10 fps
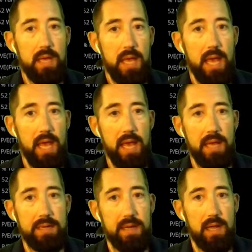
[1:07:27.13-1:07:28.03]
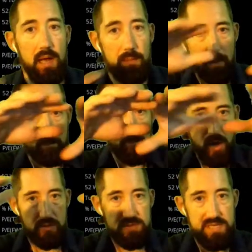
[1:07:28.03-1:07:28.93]
And um,
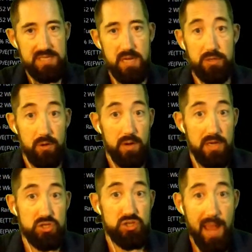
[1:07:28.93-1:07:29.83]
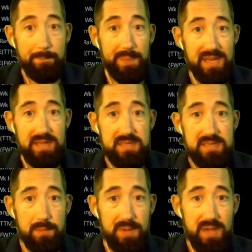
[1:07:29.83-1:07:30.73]
bottles this under a Japanese
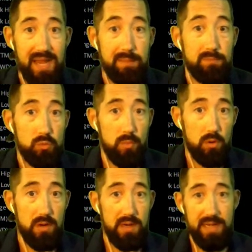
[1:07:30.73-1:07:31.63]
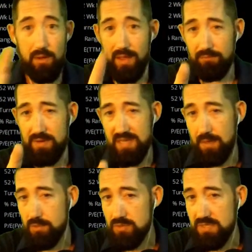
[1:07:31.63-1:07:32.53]
company named Nomura. Now, every
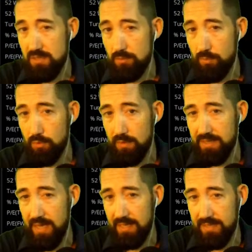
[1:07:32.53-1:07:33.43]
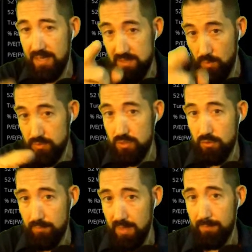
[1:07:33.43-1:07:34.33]
time you see Nomura in the headlines, I want you to
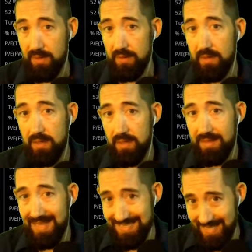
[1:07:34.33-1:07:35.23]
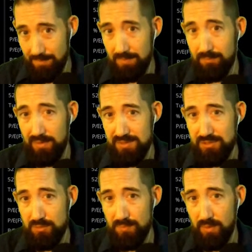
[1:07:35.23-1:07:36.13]
remember that's Lehman Brothers
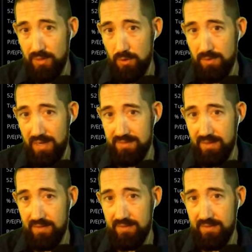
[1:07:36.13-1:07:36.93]
2.0 right there.